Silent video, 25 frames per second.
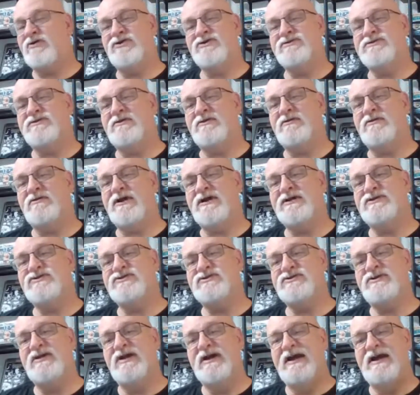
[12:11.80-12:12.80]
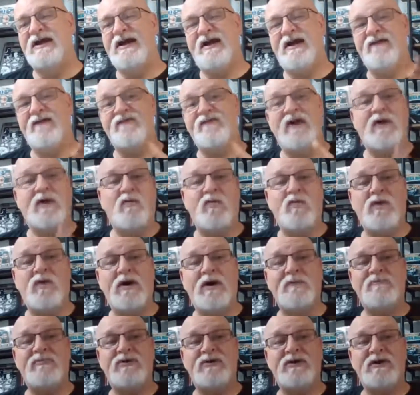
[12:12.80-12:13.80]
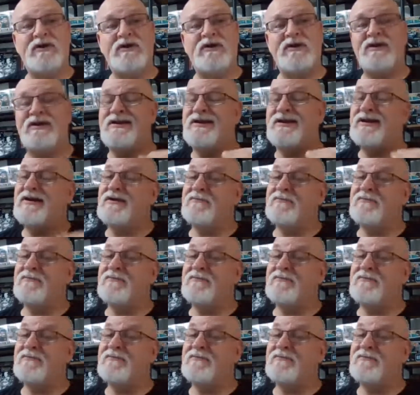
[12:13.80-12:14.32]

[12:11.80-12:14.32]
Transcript: personal collection. I've got one book